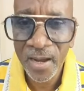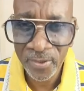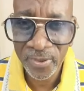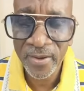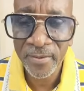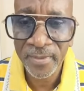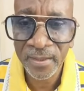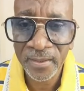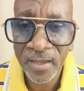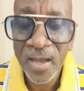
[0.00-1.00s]
Are you hearing me?
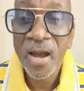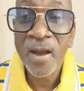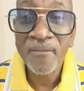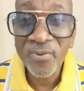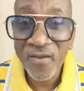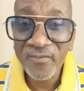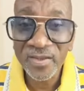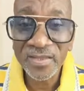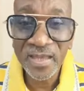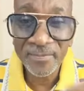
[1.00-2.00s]
A
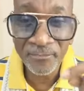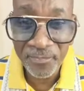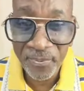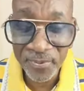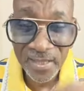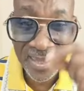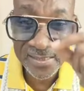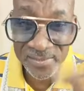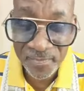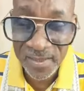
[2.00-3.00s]
prophet can,
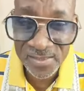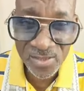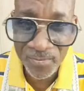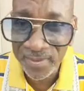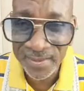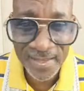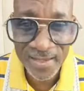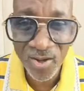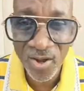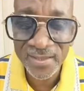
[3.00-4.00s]
can speak something
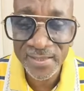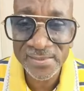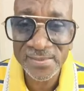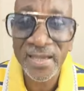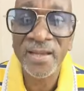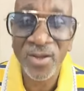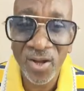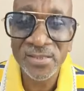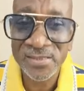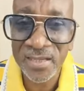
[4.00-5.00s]
that God didn't say and
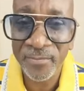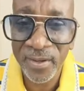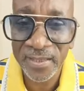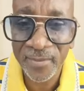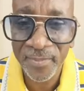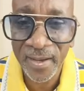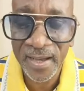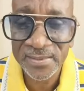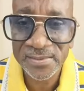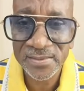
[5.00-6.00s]
God still bring it to
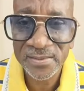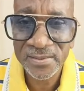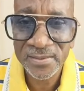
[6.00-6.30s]
pass.